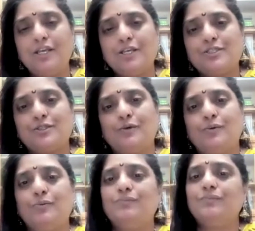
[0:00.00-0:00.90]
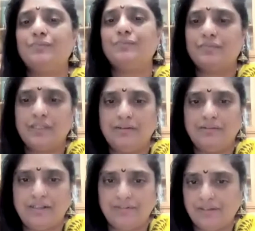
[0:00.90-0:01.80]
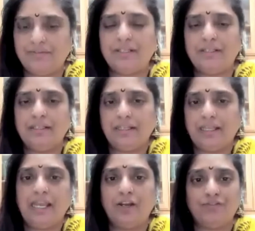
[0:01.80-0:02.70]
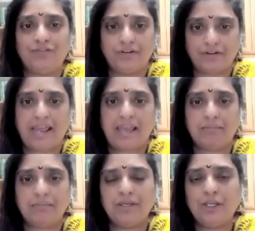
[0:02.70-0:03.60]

So he will have given the head of a ram